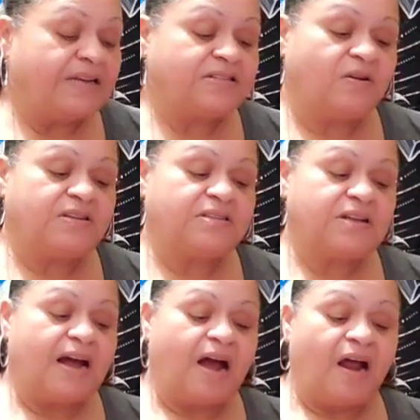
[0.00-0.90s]
And Source is
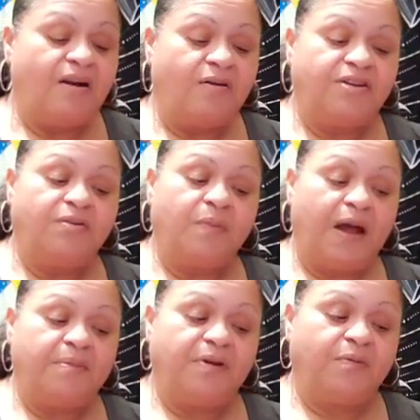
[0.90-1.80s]
like, I know you
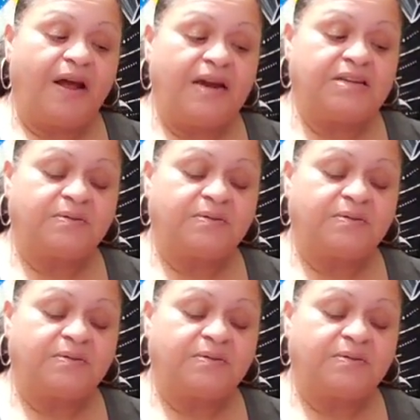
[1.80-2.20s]
might be ready,